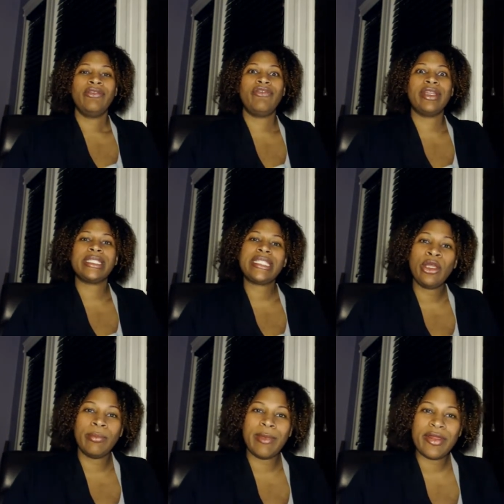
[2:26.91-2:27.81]
for the
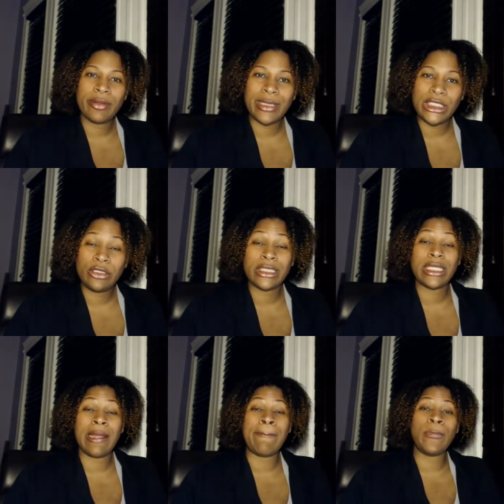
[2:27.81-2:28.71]
single mother by
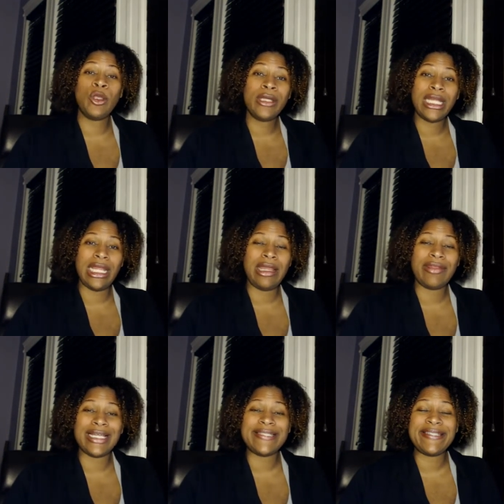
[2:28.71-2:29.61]
choice
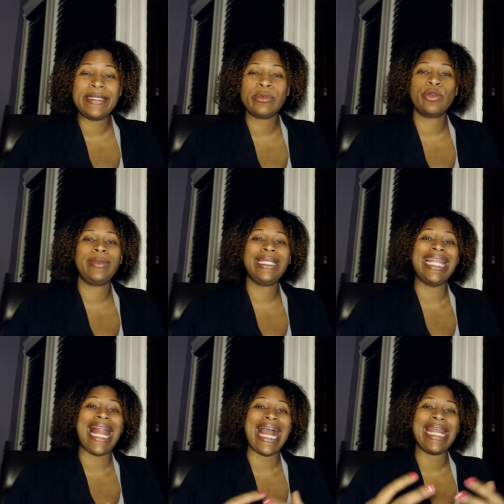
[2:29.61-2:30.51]
community that seemed to
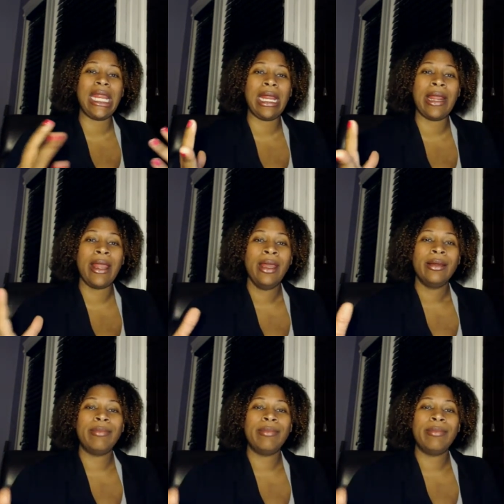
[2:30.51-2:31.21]
be lacking